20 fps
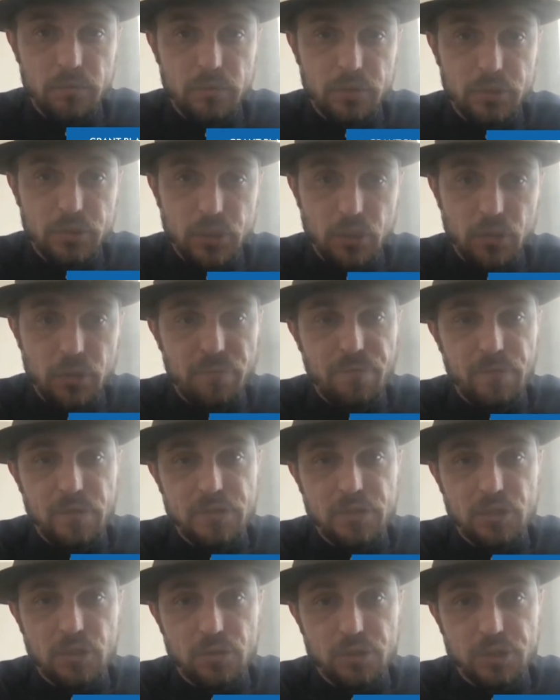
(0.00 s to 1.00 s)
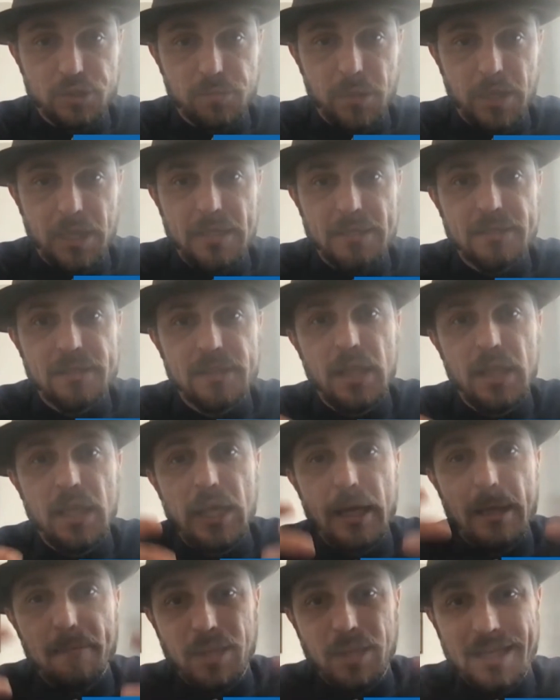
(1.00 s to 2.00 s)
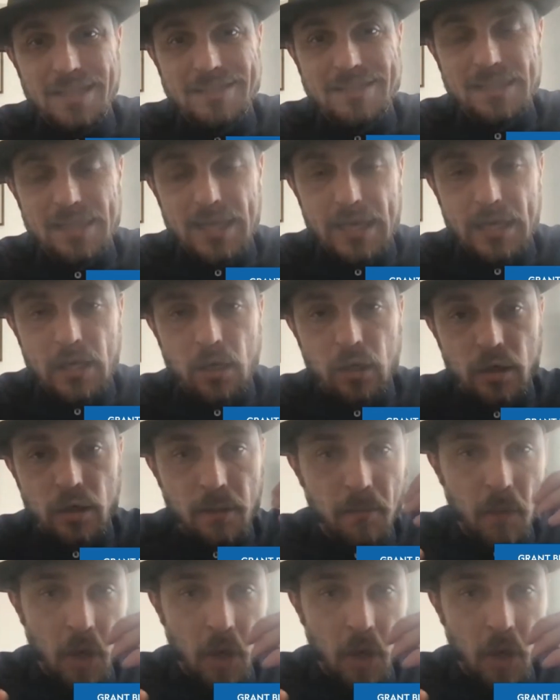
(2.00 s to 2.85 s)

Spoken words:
so their physical space, placing that on our